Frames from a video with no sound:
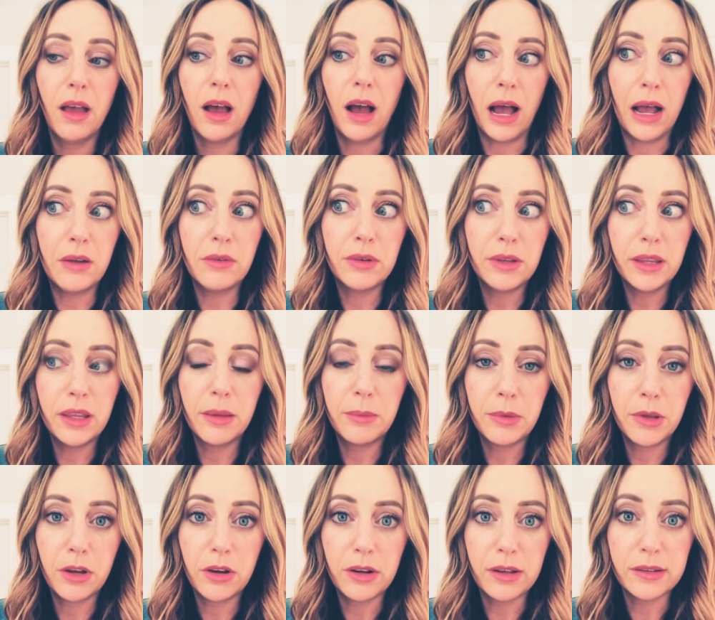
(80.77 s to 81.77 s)
I really am
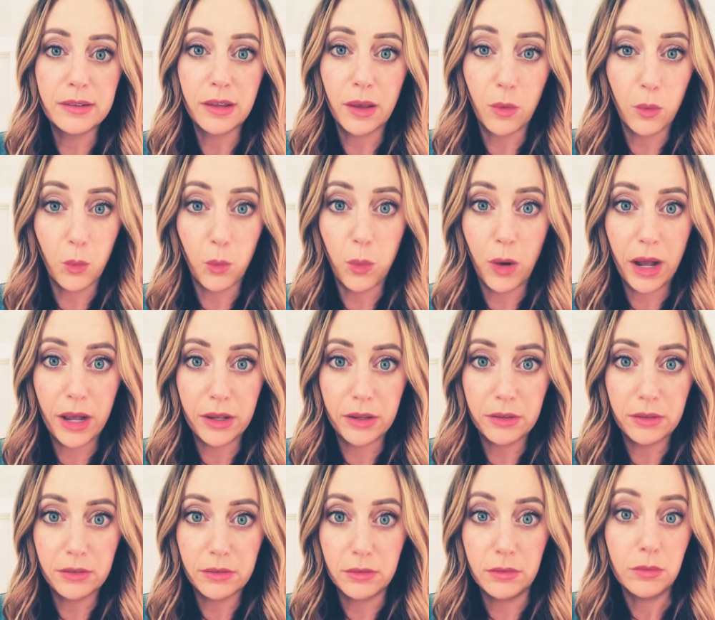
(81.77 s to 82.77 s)
curious like
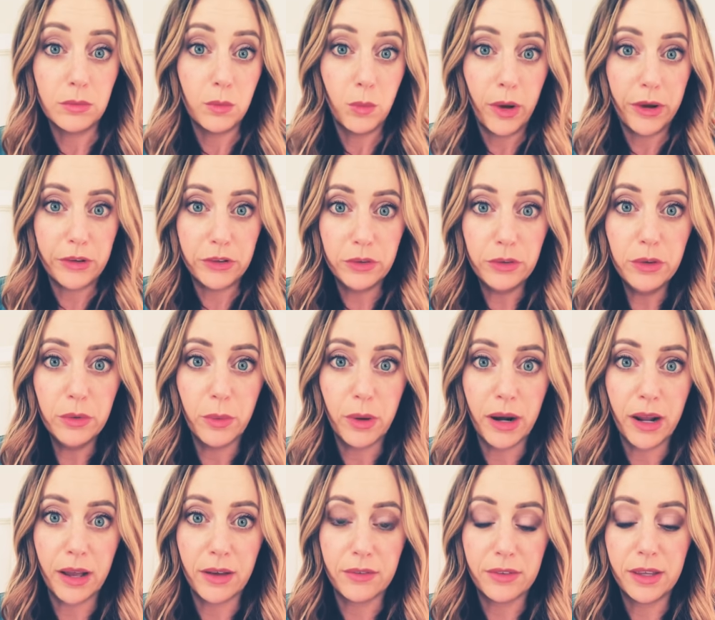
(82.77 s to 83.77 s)
why why do you want
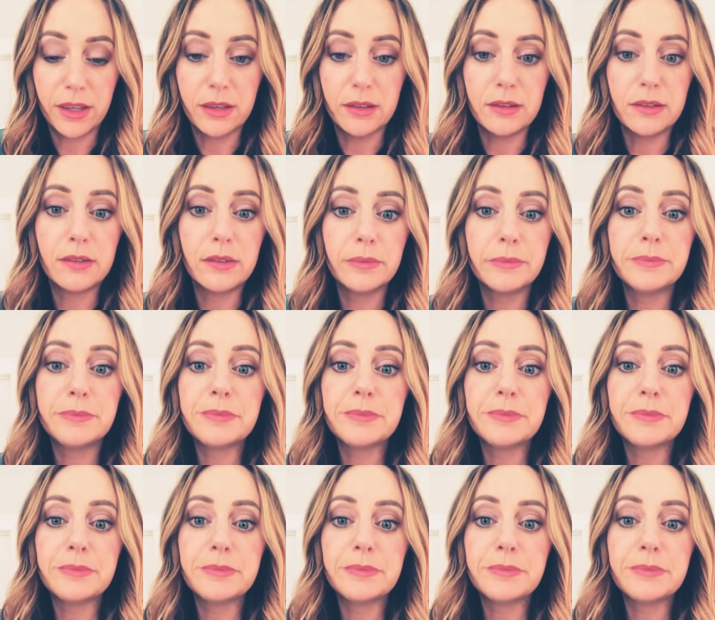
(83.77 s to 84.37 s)
to have kids?